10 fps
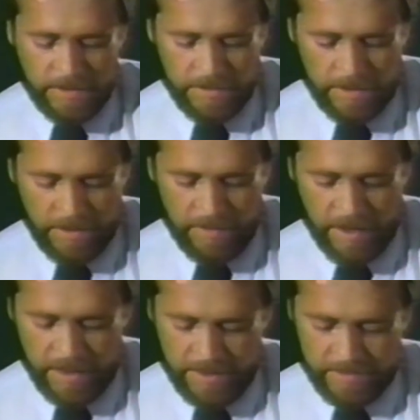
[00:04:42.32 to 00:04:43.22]

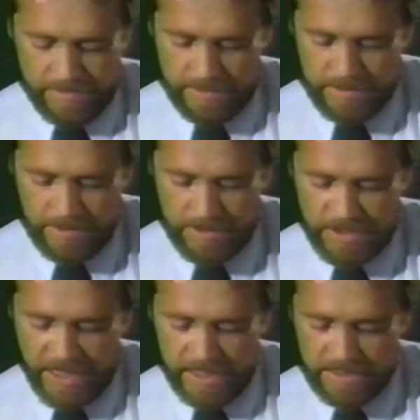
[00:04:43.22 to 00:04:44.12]
The
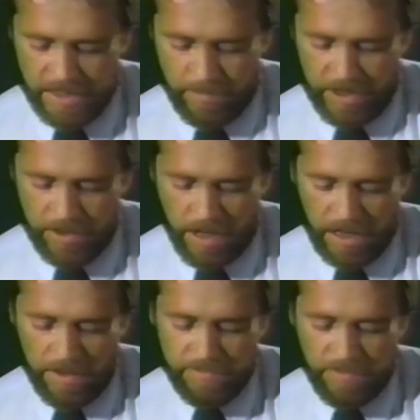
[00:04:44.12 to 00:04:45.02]
checks that we
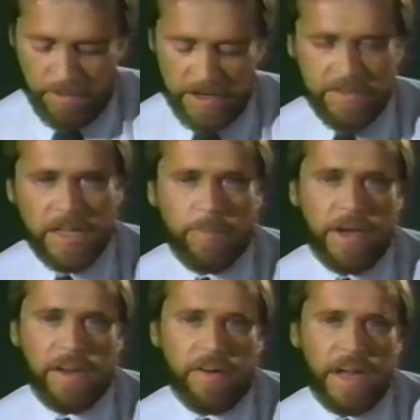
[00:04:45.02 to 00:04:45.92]
call out for in the
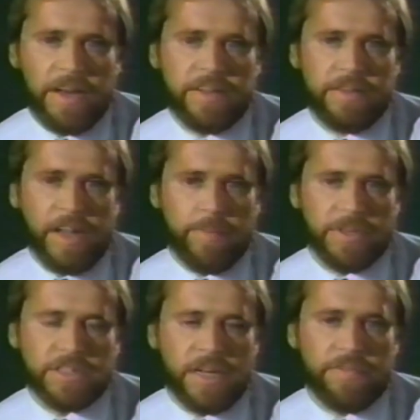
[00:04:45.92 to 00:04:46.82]
MA are not that
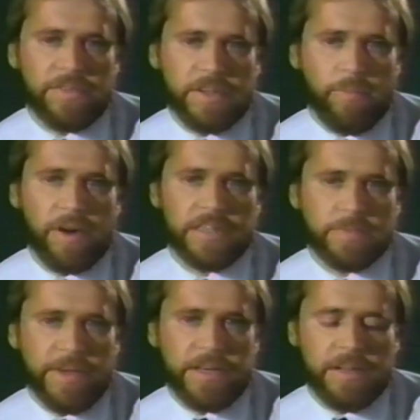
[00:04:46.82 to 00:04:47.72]
much different than what is
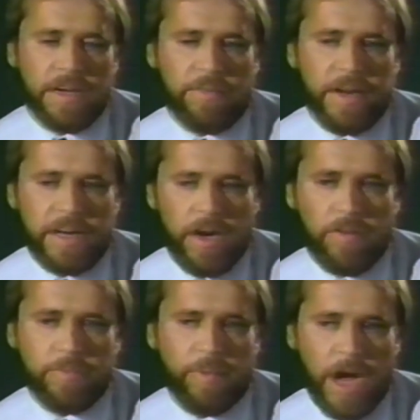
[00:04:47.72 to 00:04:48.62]
being done right
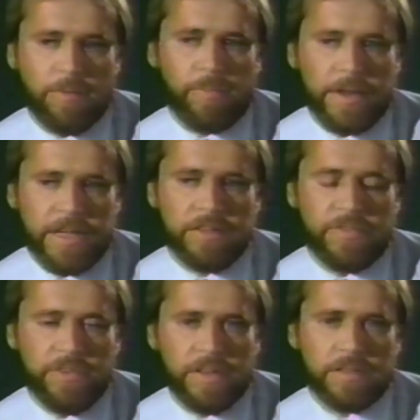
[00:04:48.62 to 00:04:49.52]
now, and probably in the
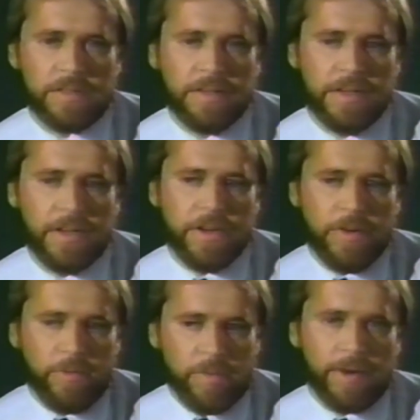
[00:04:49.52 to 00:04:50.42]
field
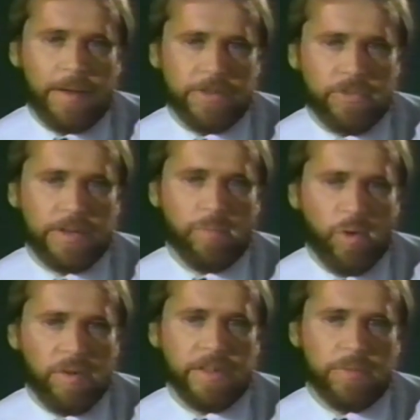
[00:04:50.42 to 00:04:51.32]
we are probably doing
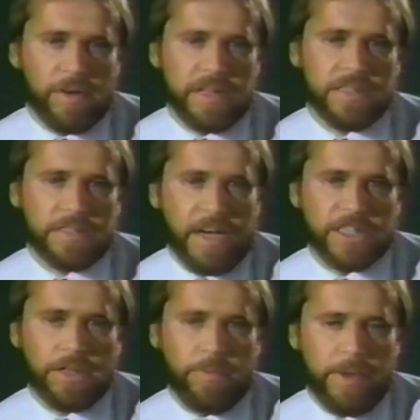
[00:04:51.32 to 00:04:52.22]
more than what is
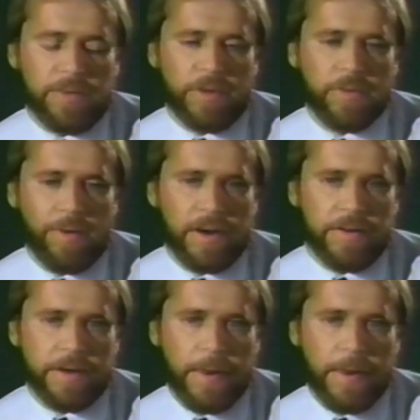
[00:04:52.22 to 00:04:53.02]
actually being required.